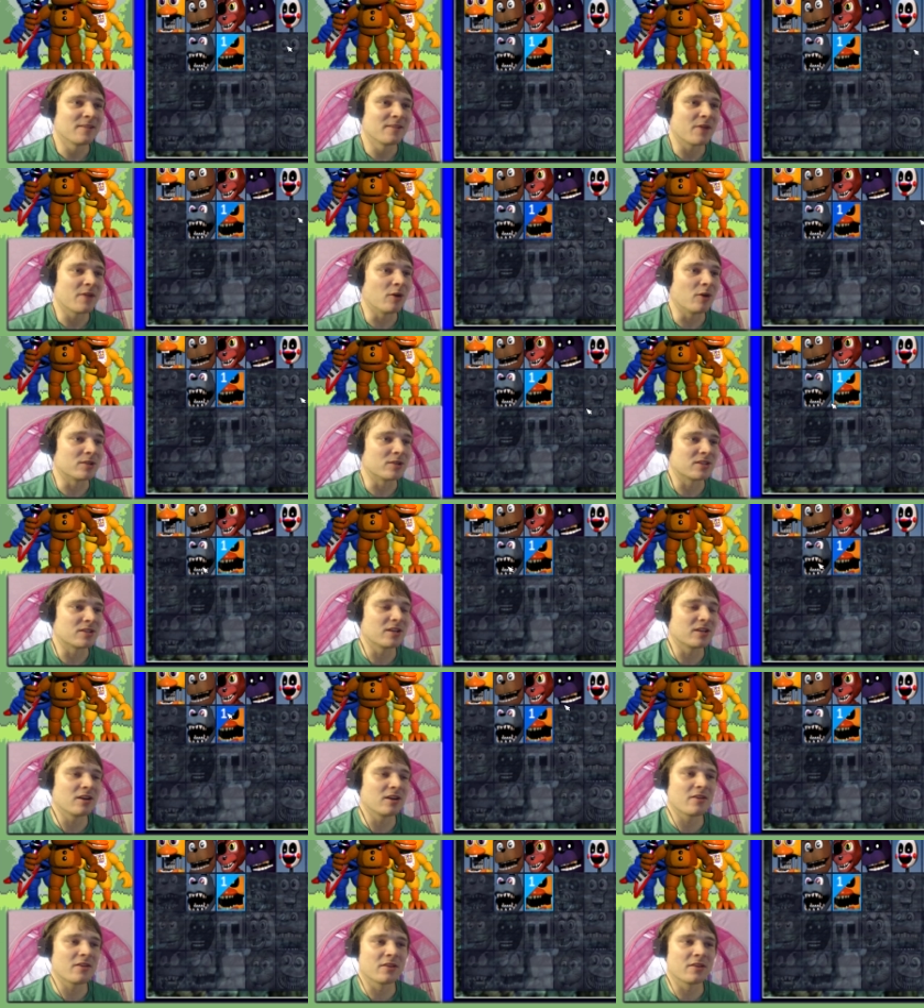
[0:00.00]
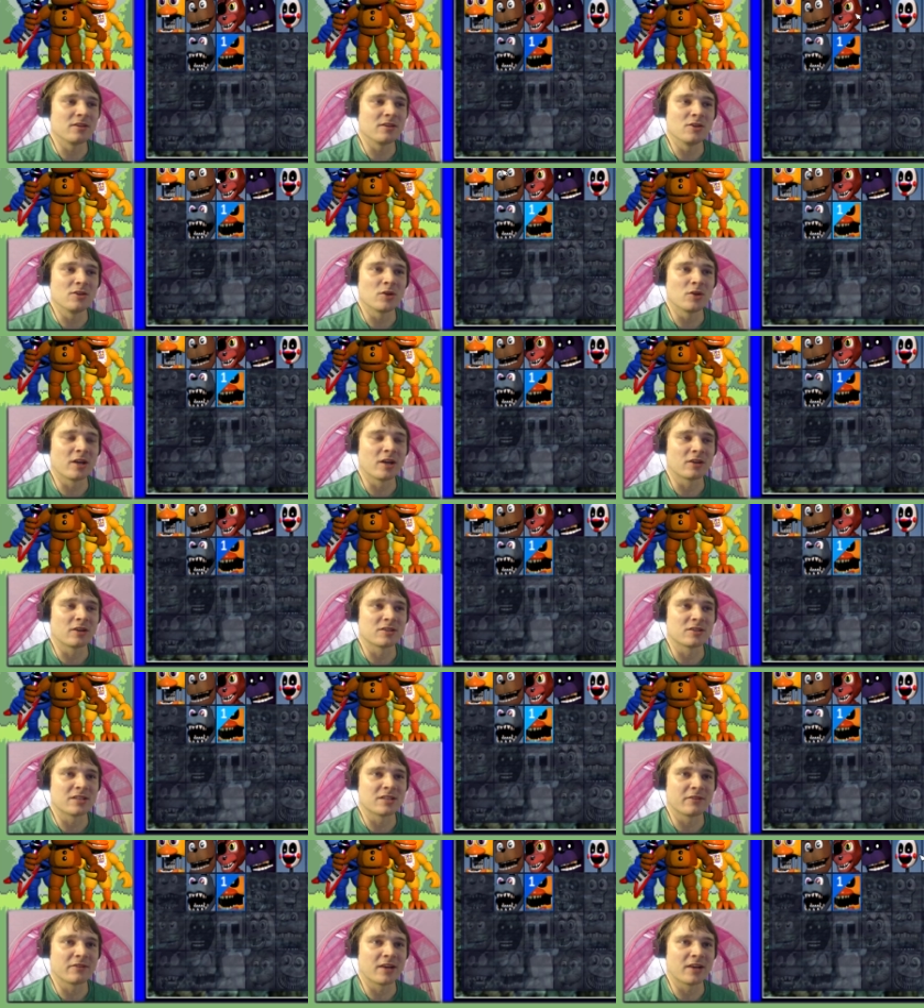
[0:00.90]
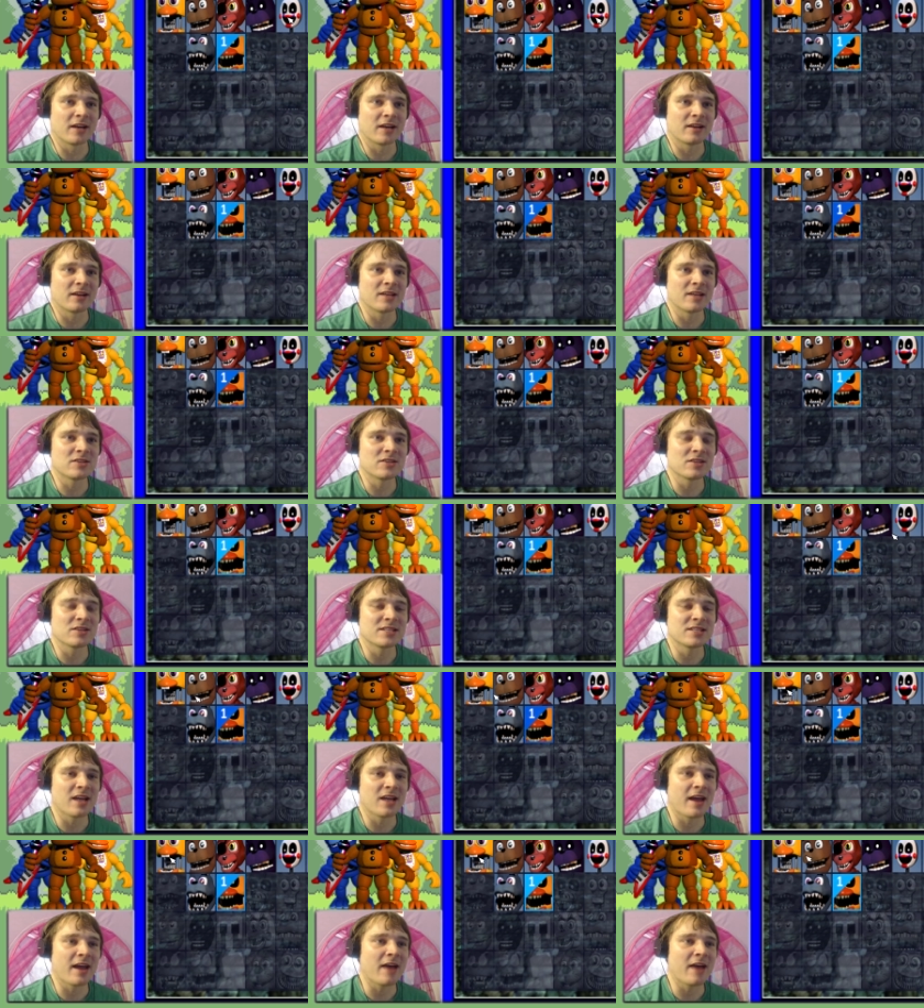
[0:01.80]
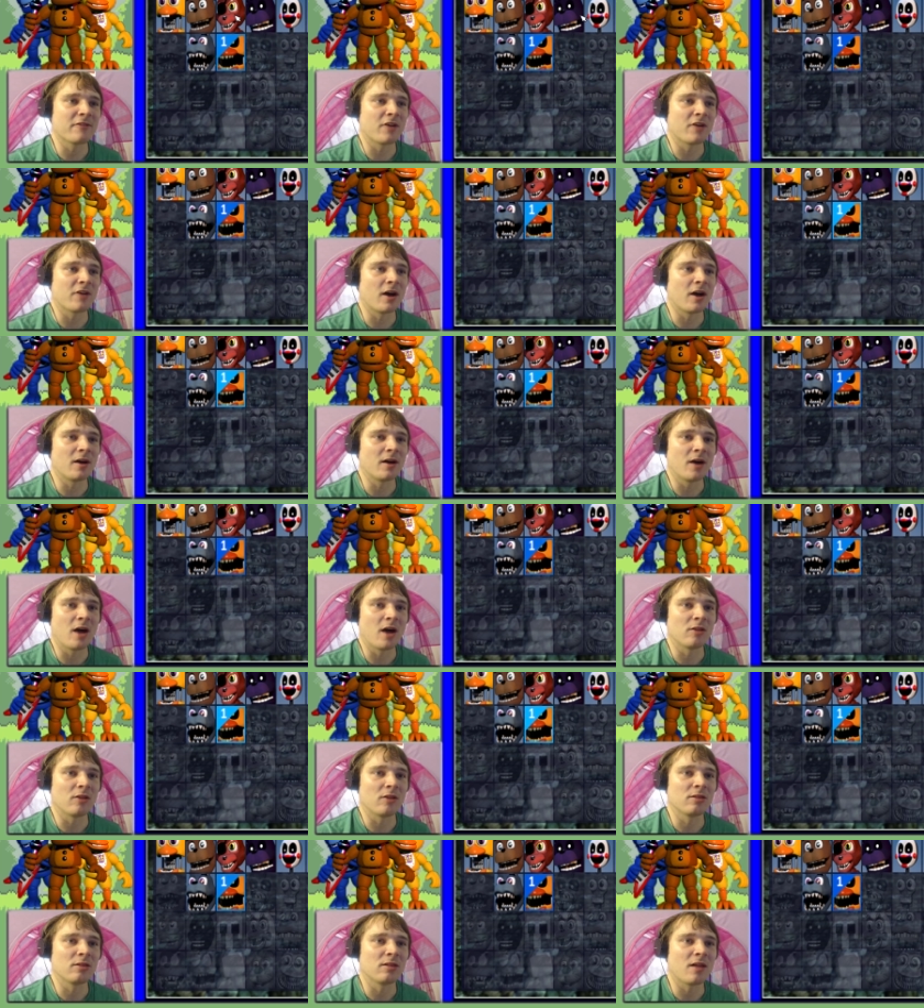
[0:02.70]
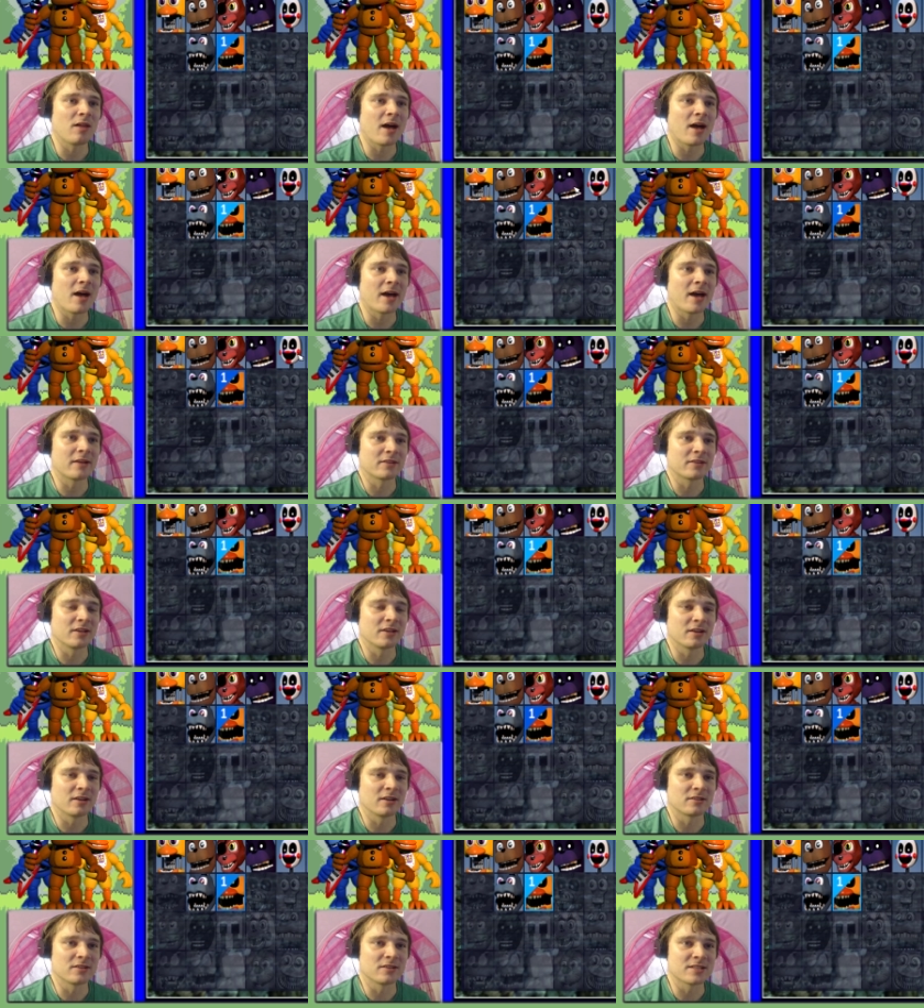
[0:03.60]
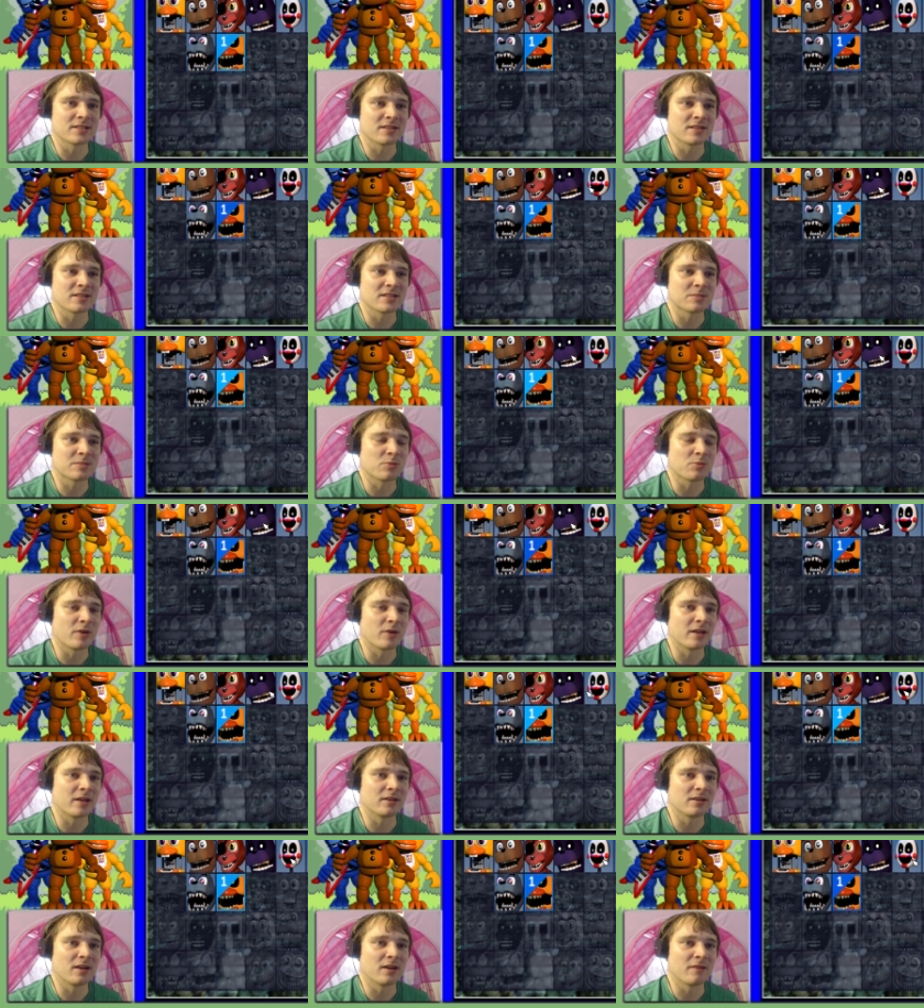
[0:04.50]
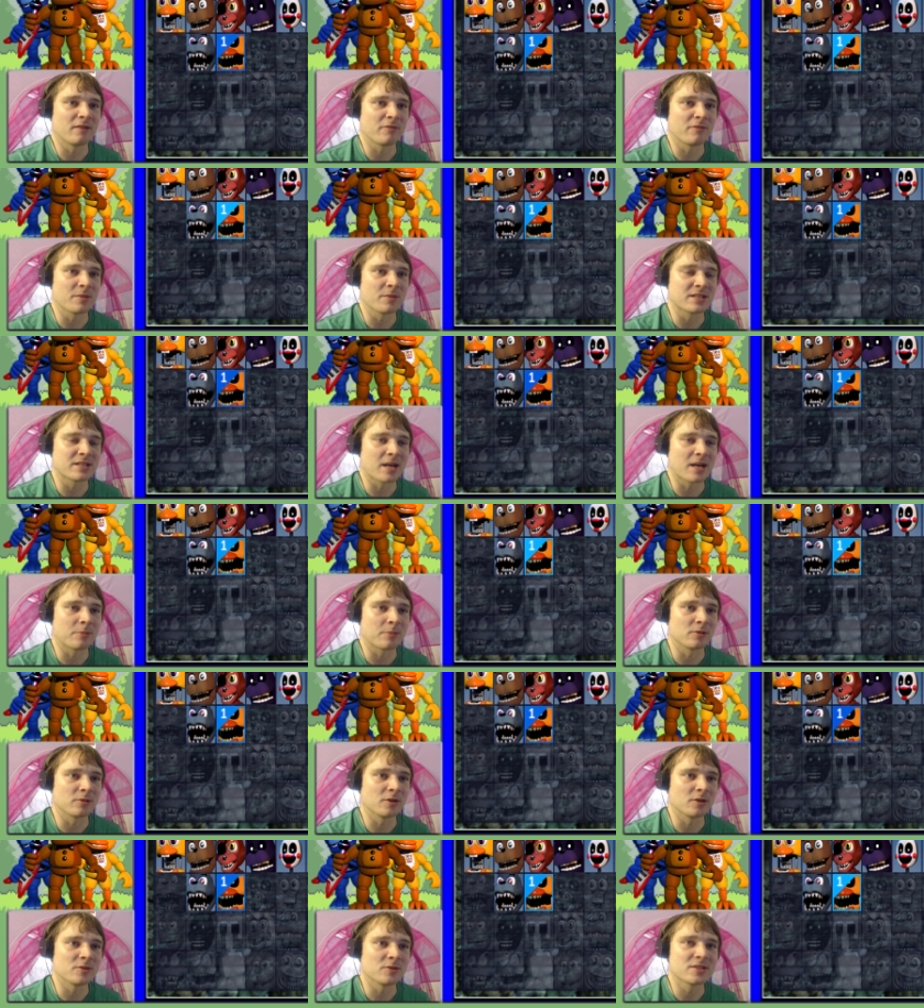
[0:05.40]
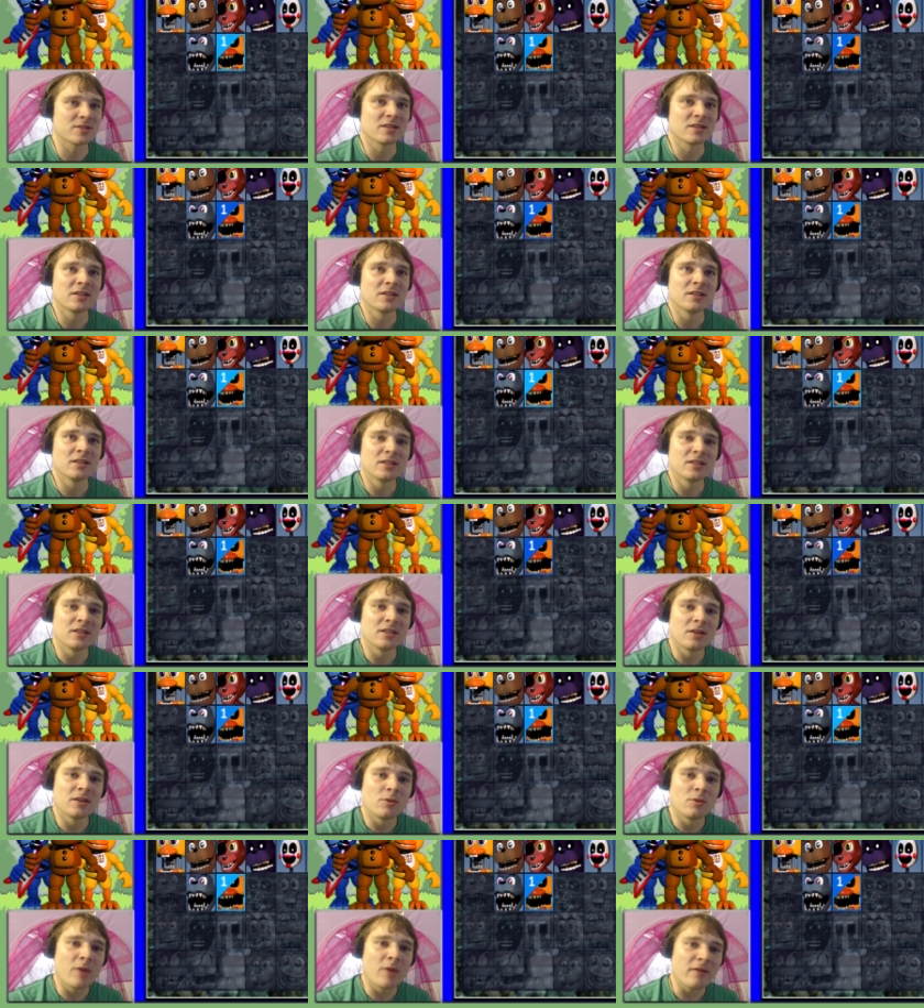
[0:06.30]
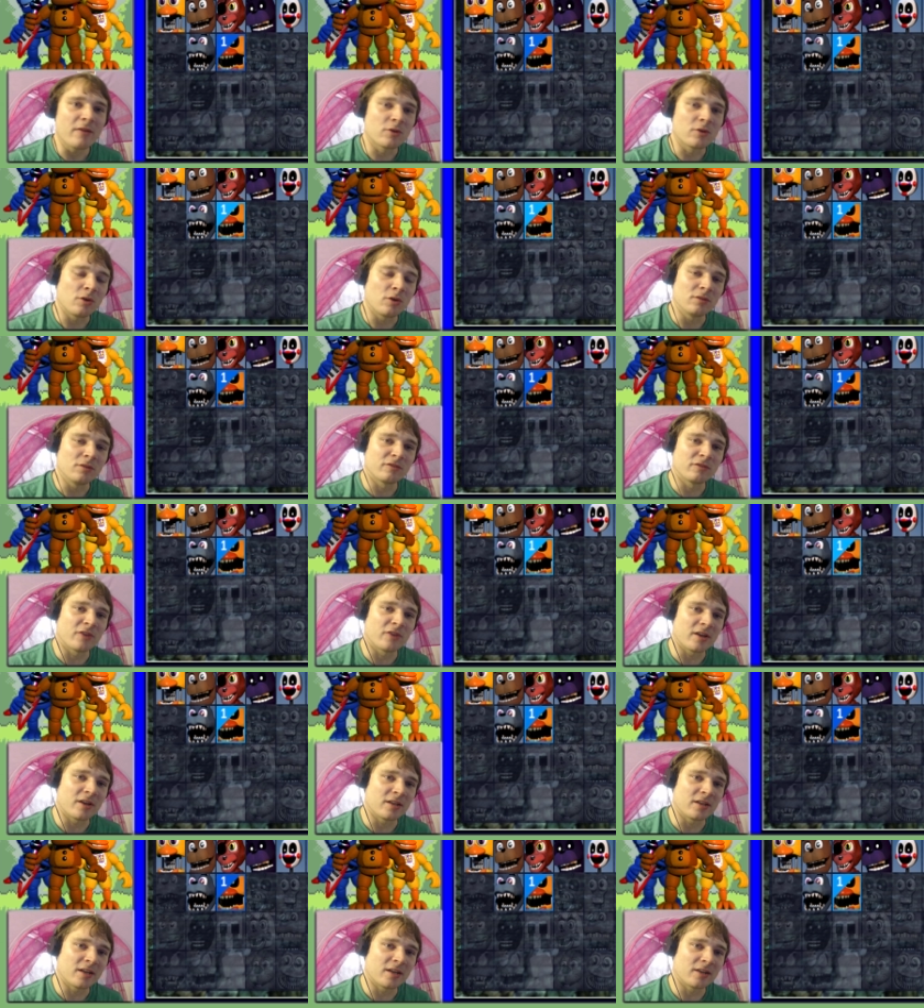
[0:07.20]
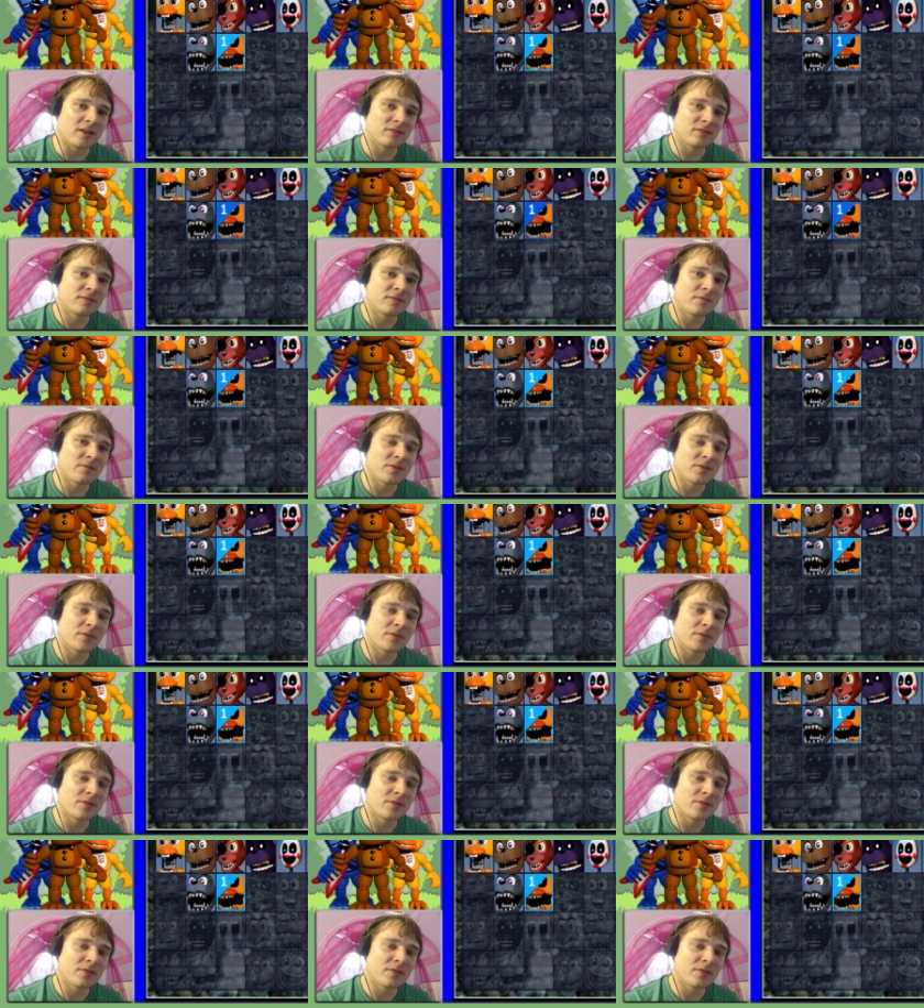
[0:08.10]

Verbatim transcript: Oh, so here are the new characters I've got. As you can see, I have uh, a lot of characters at this point um, from the top rows. We have Golden Freddy now.